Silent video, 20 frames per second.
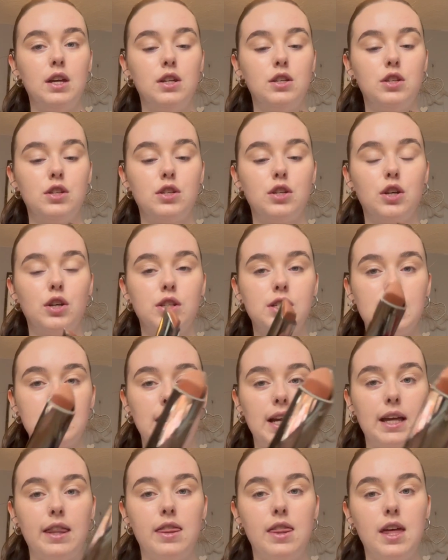Just looks
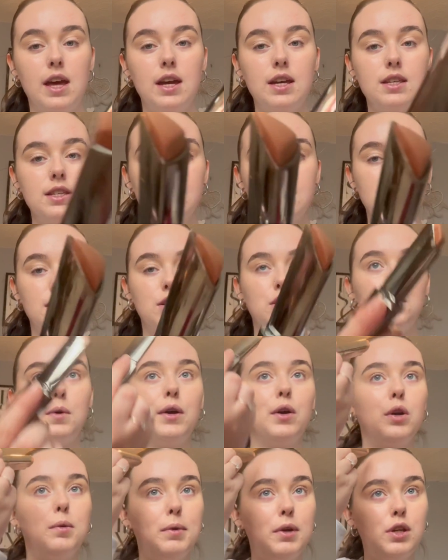like this, so we're
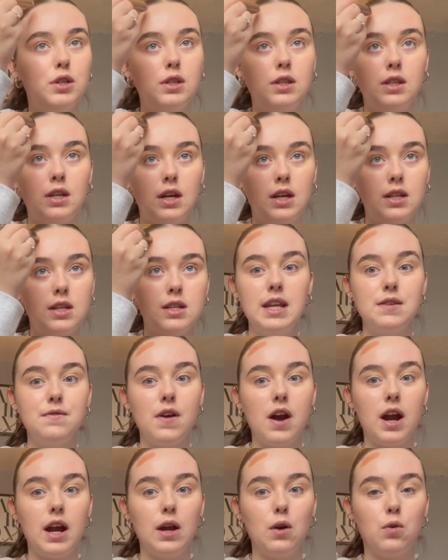going to be using that. It's
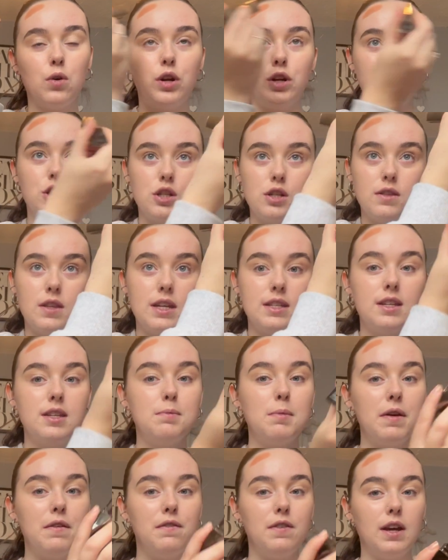very orange. This is
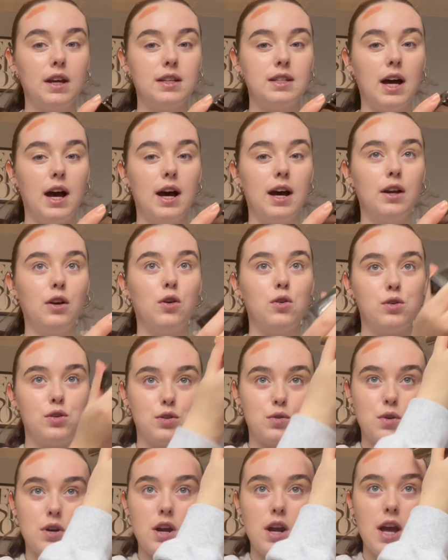my fake tan
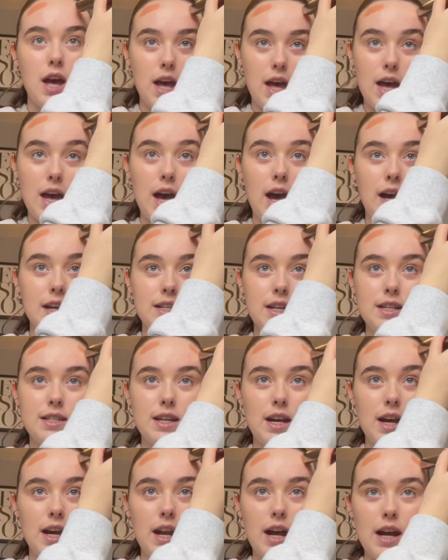contour. As I
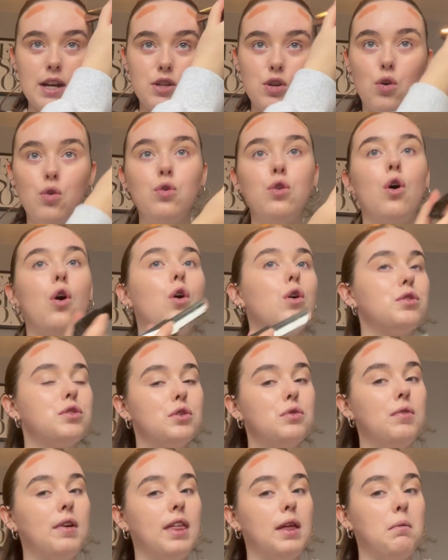said, I don't also
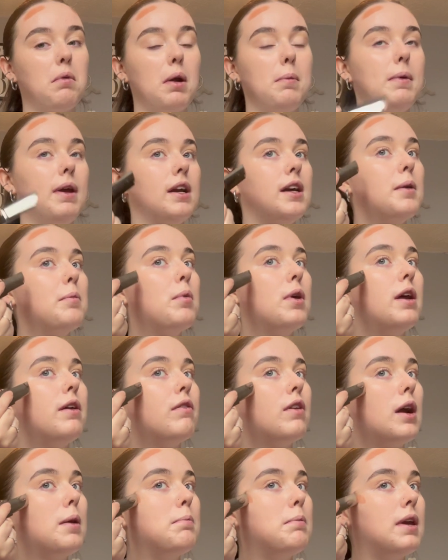really wear makeup
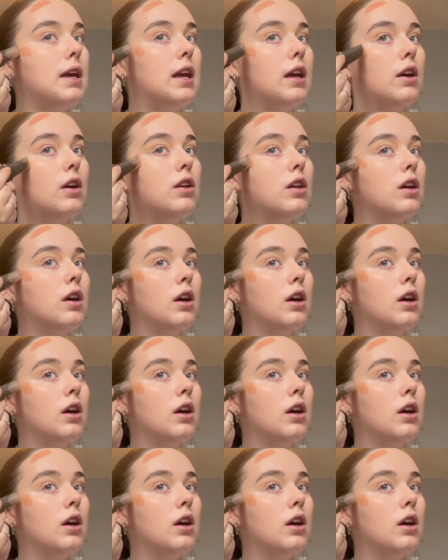whenever I'm pale.